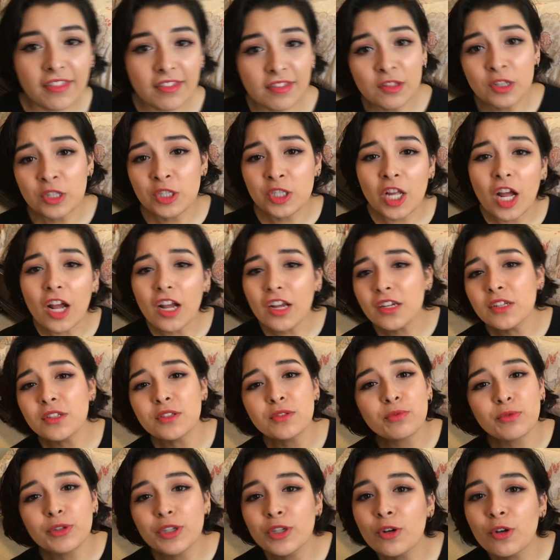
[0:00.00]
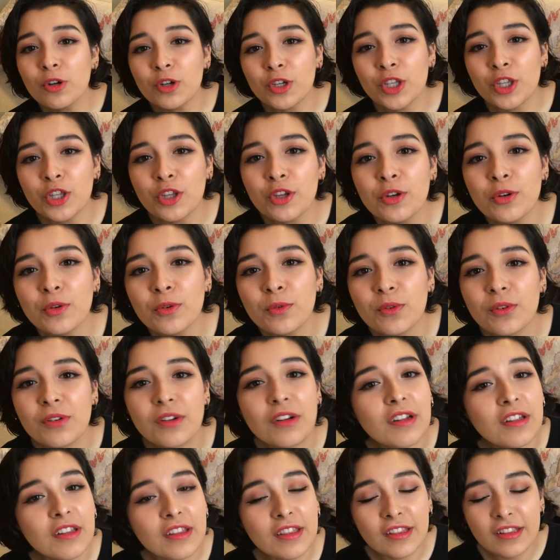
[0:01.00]
the song is real cute.
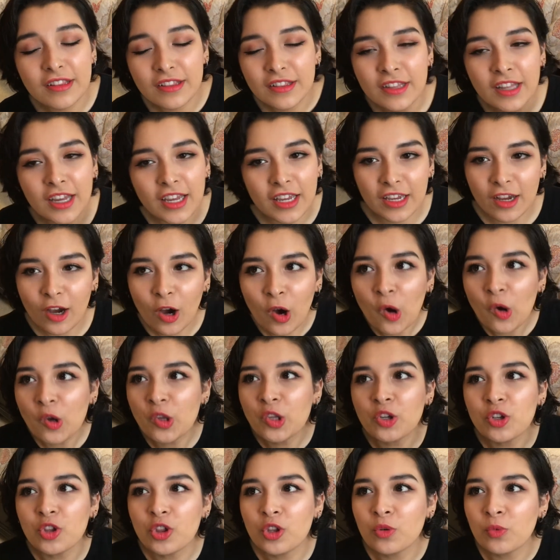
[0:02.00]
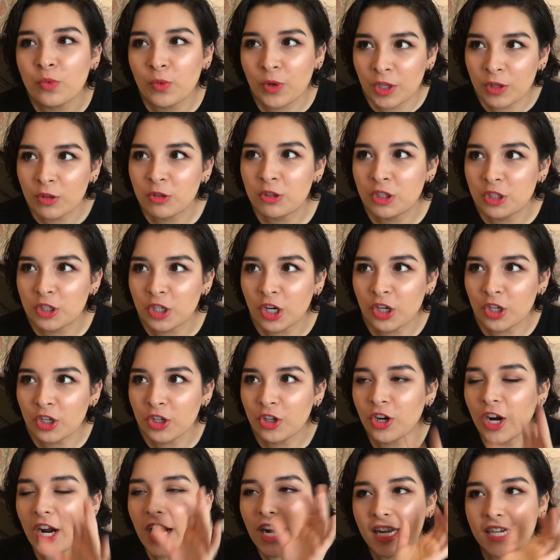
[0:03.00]
Like, oh, you're the real star.
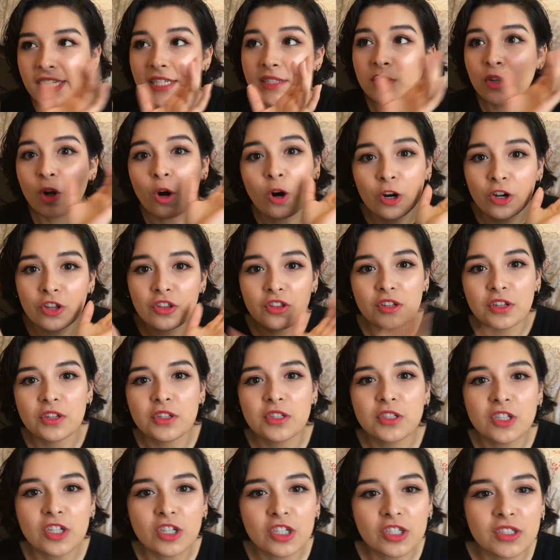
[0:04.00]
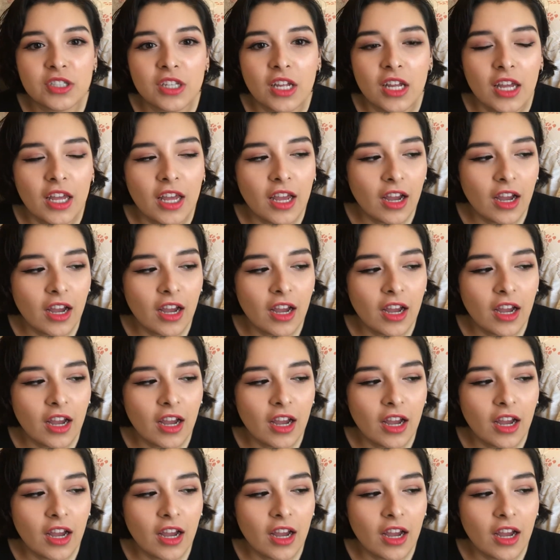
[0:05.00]
Your eyes are the stars.